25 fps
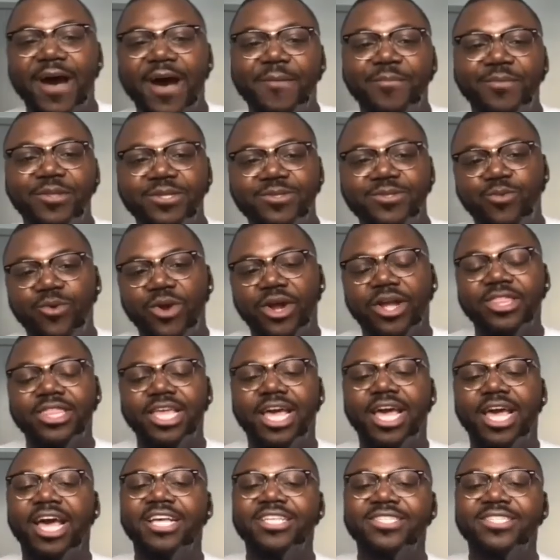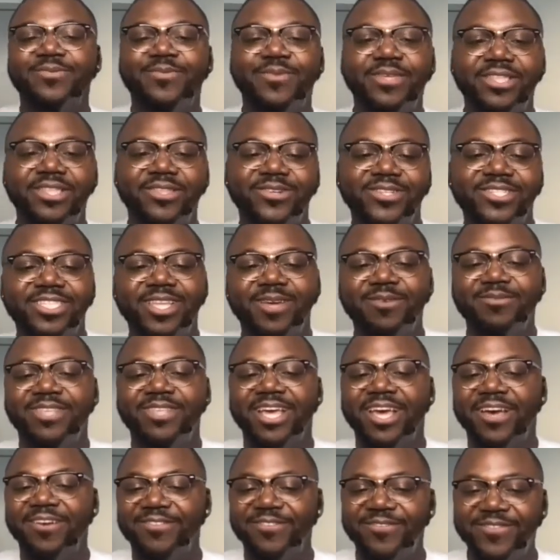Um, there's work that has to be there's
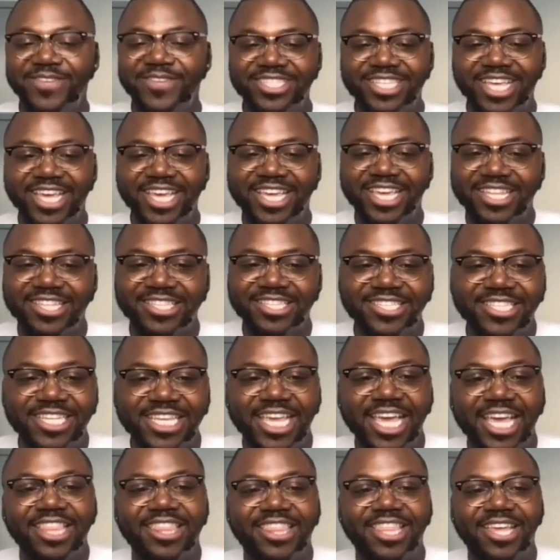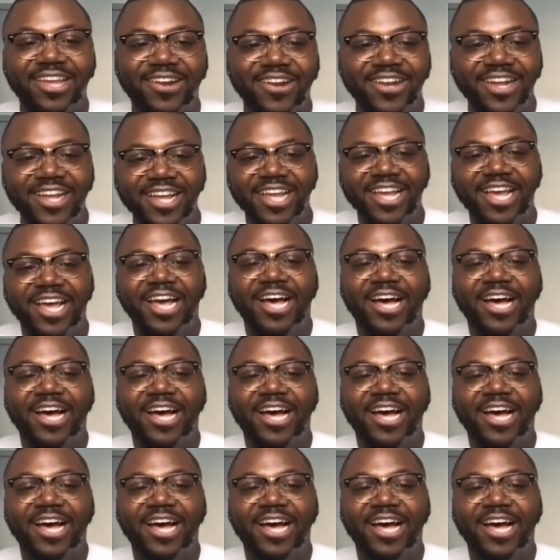steps that have to be taken to get there.